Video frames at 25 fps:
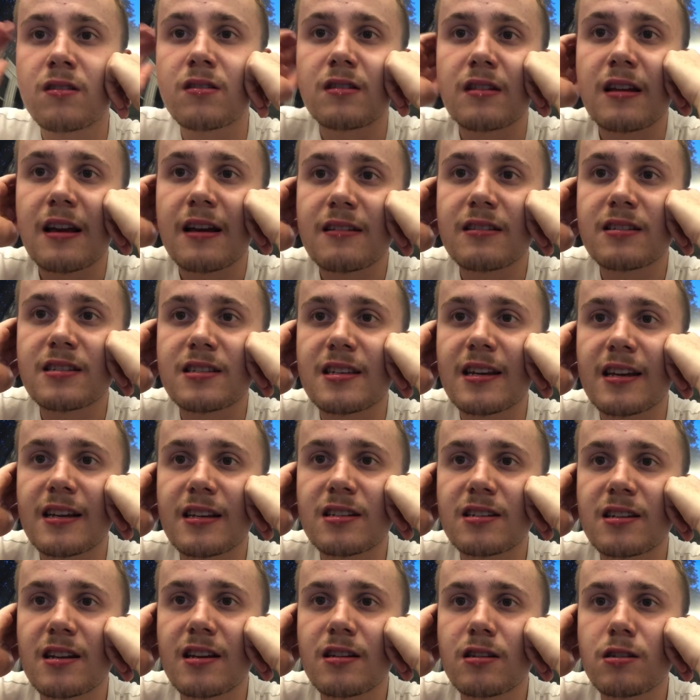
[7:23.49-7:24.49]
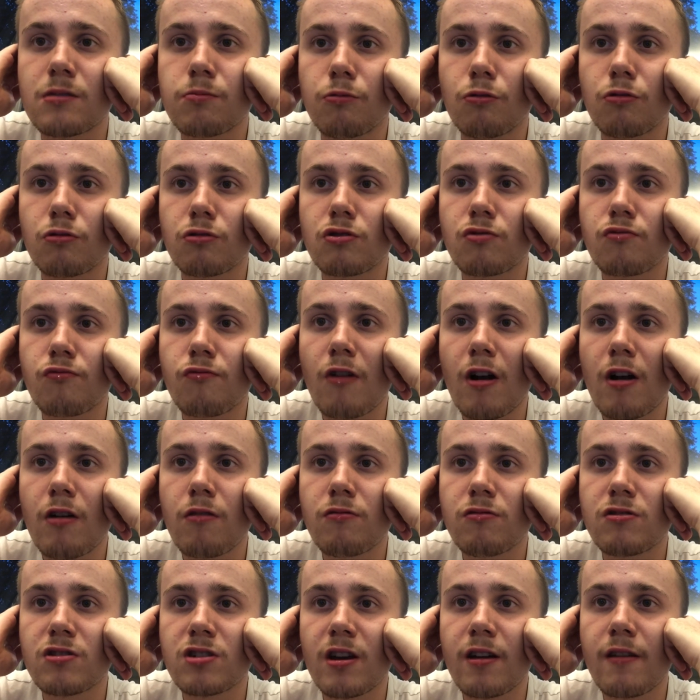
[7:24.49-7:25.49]
Now the 16 towards
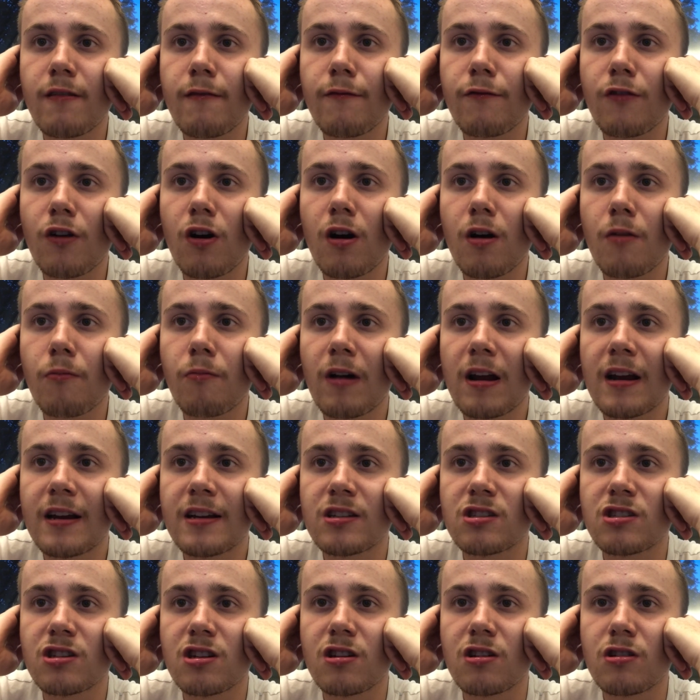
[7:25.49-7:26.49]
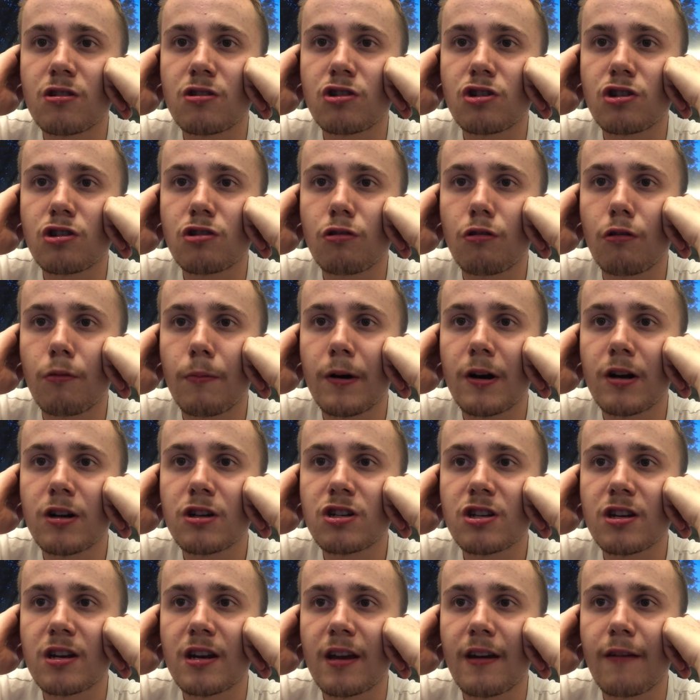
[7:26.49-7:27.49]
Roden via Wellington and
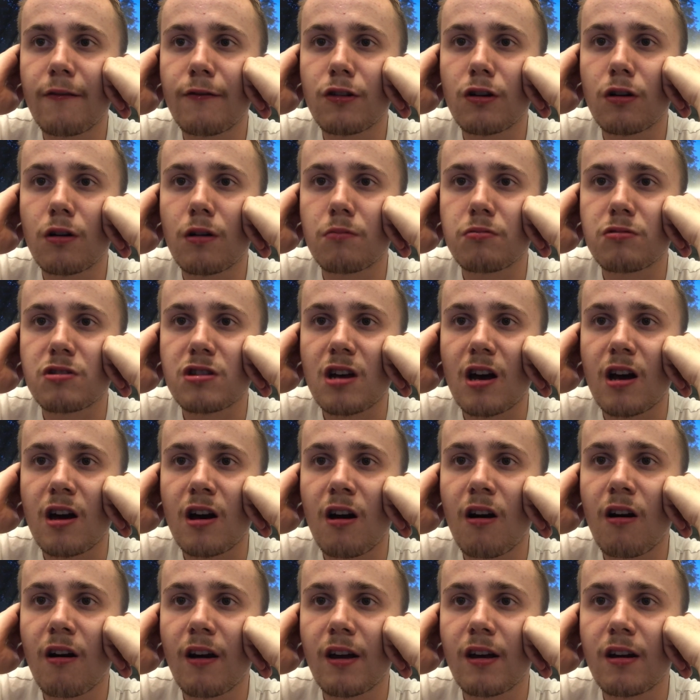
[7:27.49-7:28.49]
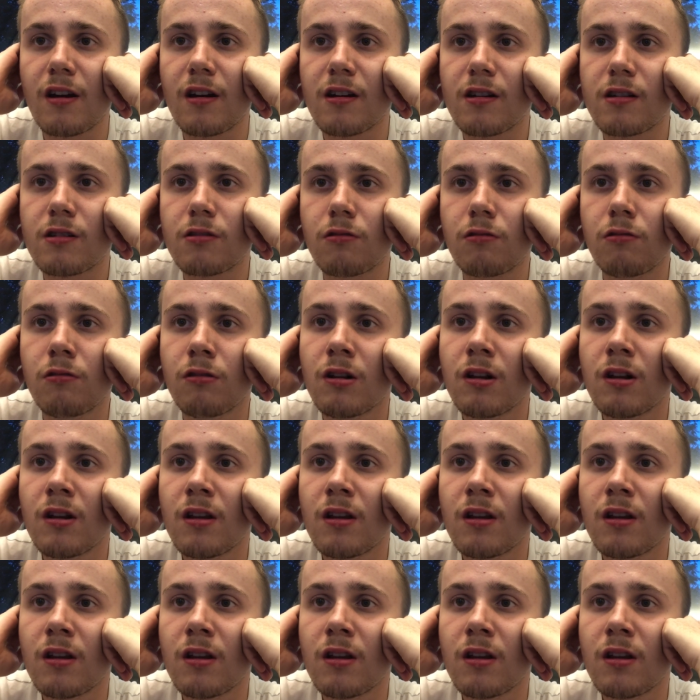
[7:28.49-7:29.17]
Shawbirch and even up to Highercle